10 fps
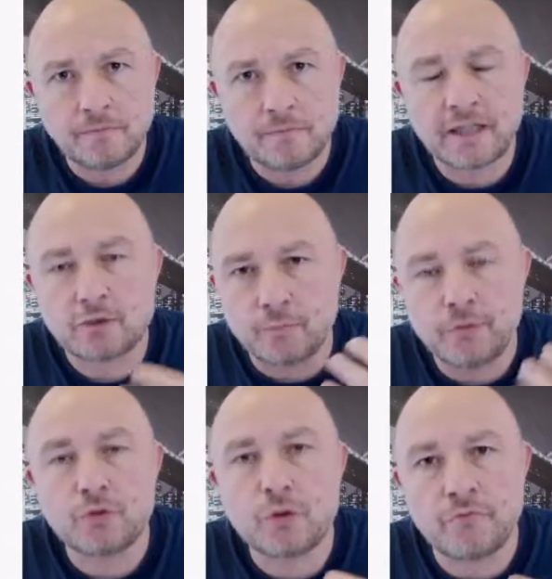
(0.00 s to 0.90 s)
that
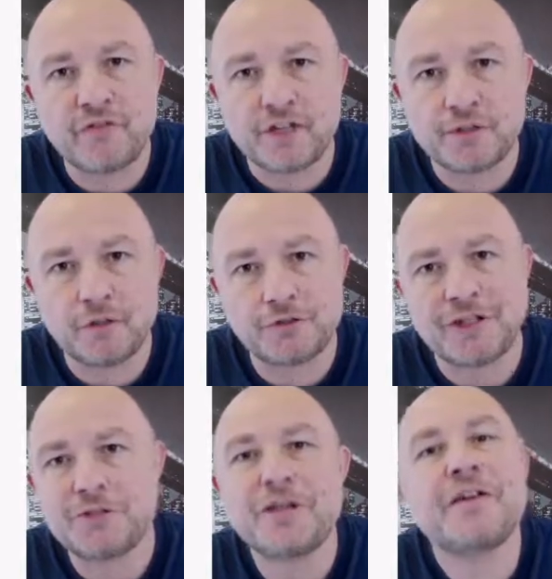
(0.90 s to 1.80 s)
compute convex hull so that
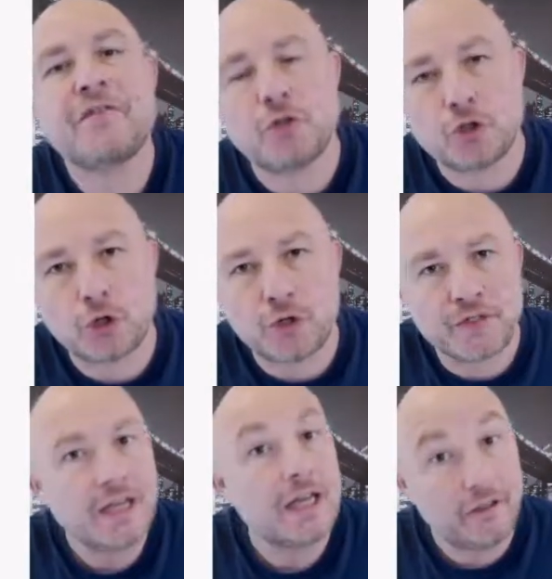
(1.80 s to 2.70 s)
you can have the choice
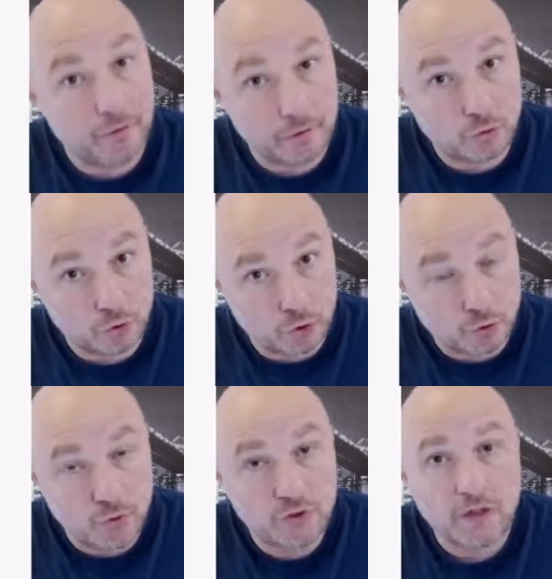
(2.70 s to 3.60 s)
if you want to
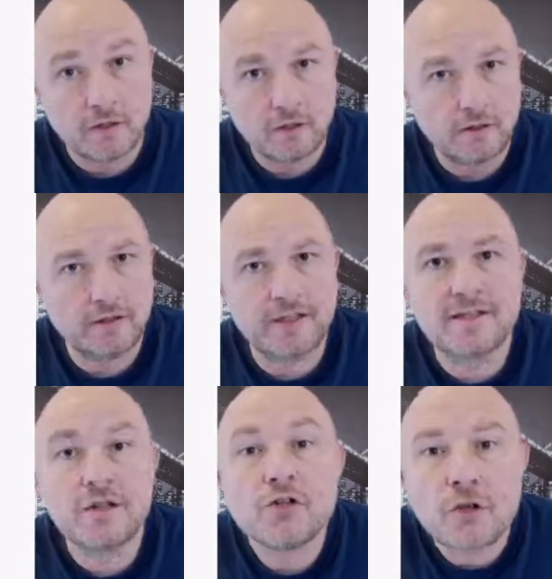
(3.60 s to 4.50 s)
choose
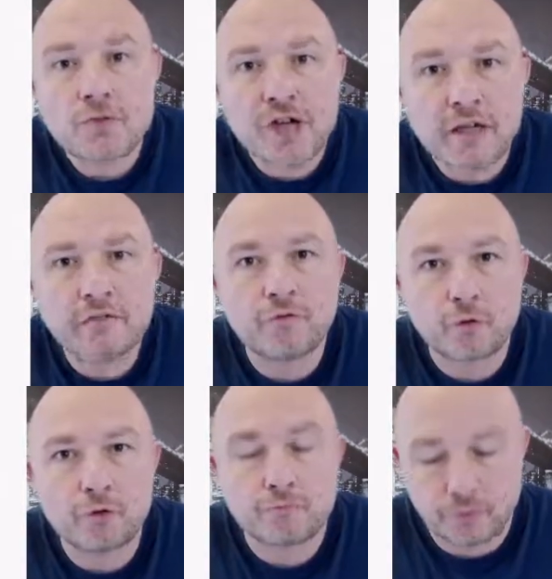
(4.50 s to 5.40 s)
this subject for
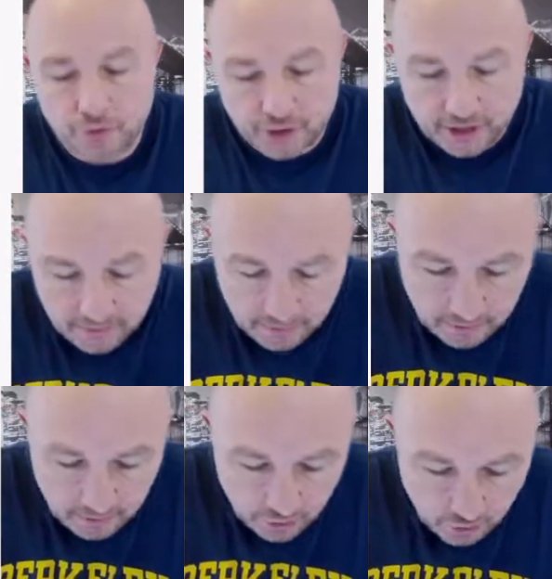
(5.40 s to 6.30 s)
your project.
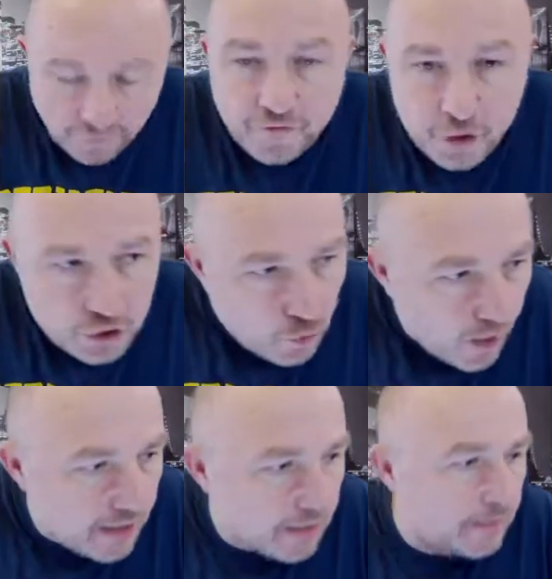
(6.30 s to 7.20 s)
The first
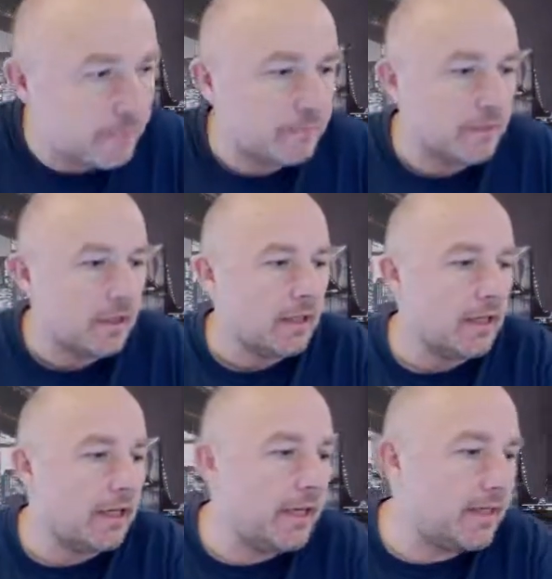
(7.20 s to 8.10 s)
one
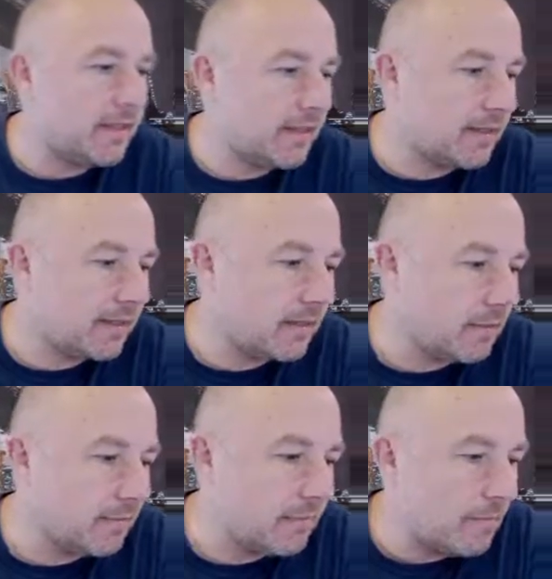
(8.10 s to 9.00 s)
is
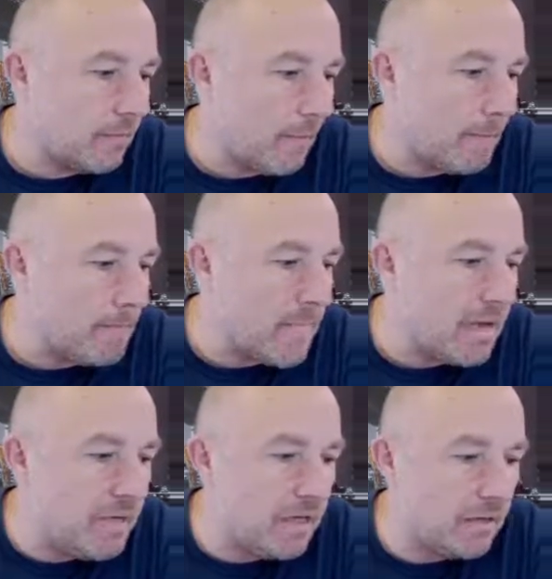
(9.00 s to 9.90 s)

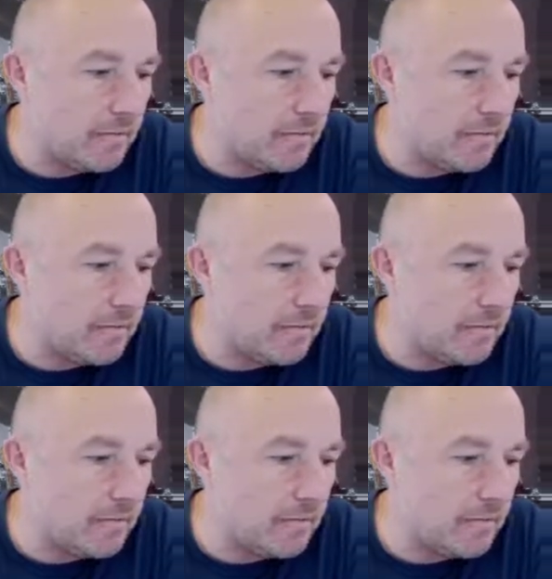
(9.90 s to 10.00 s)
maybe